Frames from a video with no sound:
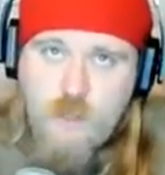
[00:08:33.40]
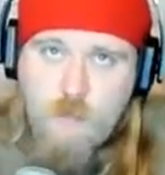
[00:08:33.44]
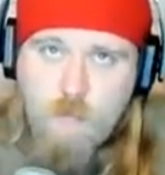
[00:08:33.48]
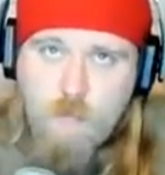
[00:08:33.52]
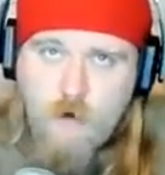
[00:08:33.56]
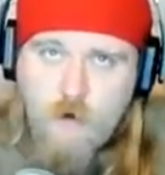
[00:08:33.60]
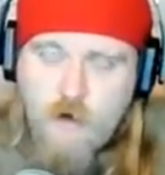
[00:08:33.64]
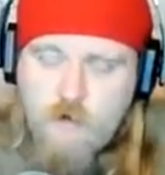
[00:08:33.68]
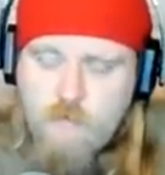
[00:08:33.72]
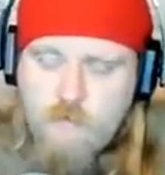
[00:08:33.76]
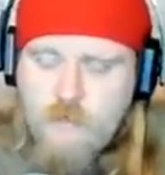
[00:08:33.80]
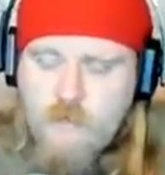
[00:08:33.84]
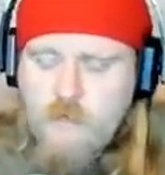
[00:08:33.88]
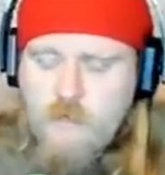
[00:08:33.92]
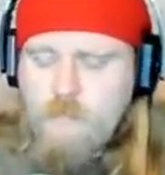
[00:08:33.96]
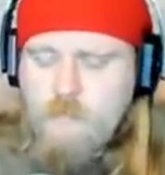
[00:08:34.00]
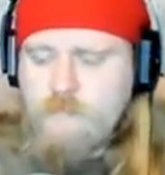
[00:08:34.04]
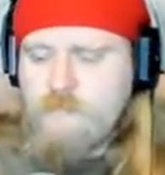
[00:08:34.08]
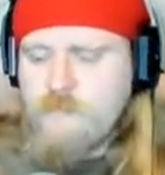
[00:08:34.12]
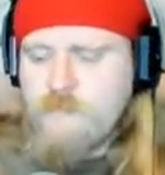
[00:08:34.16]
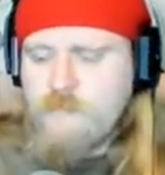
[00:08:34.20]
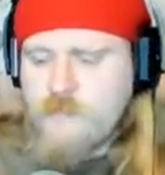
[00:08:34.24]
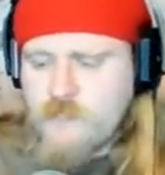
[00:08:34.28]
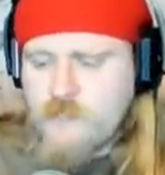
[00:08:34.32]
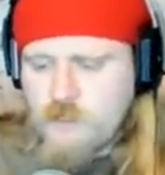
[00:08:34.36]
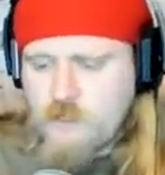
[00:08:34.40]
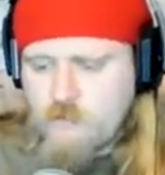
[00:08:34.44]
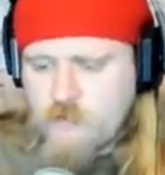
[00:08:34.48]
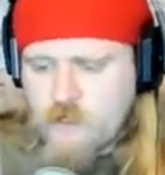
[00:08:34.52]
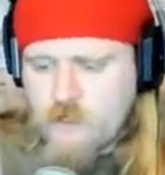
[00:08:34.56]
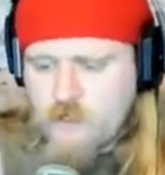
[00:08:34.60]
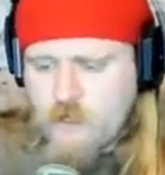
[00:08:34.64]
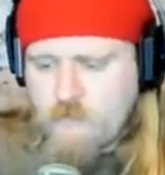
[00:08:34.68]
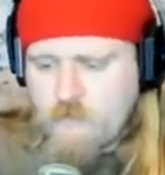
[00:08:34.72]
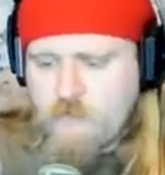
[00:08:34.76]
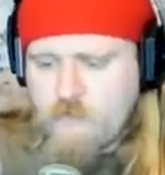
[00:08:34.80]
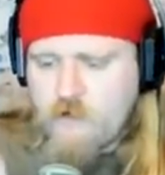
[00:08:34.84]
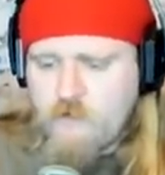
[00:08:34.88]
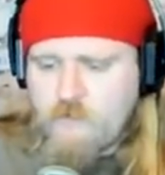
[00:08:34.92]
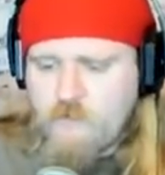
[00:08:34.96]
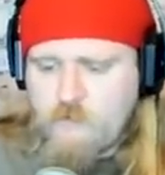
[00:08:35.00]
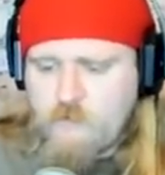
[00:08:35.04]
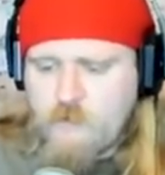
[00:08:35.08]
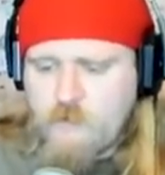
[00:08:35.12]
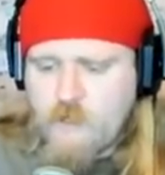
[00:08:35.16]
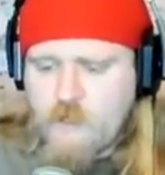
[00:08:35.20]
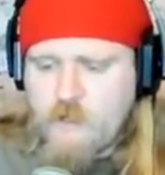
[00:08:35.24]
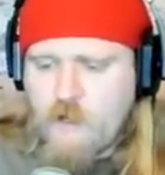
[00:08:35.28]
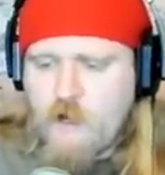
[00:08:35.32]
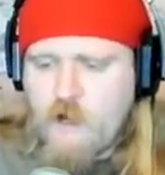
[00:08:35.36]
Pardon me. Still recovering
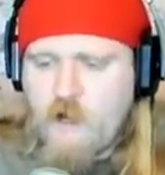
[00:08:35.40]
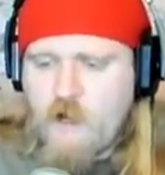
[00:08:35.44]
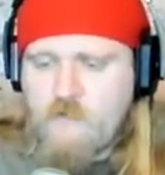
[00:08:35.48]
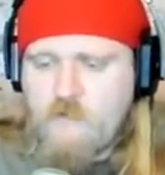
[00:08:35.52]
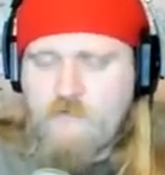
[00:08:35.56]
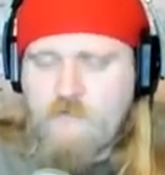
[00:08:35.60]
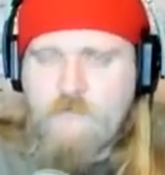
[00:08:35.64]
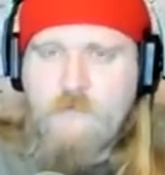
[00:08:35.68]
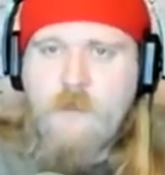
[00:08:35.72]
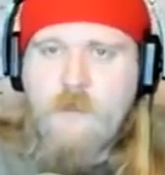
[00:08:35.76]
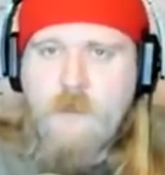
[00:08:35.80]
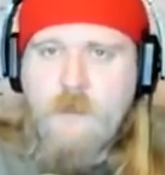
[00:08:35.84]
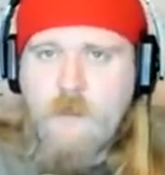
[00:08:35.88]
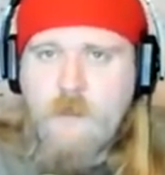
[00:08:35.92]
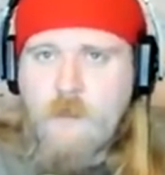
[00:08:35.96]
from a cough